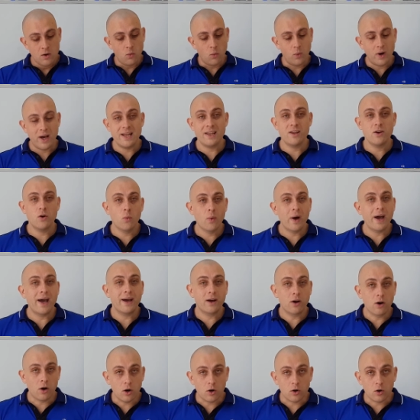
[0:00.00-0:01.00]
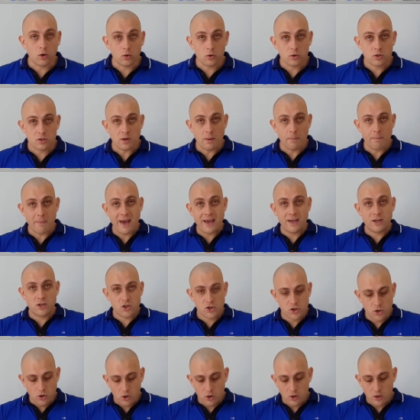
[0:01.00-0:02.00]
When you wear goggles, make
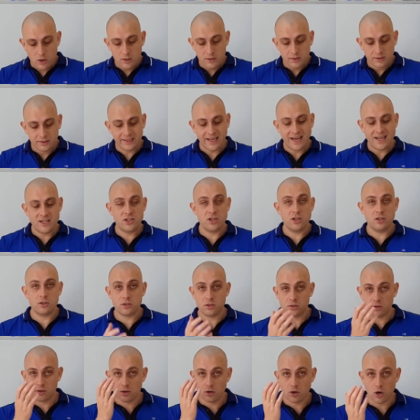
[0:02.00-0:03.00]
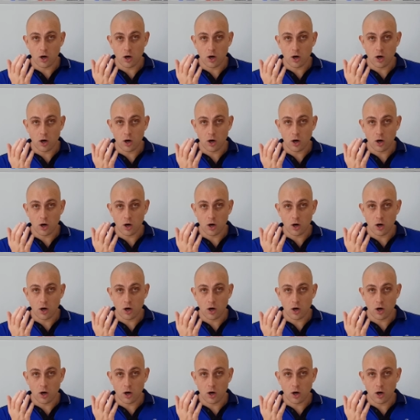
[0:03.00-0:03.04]
sure they just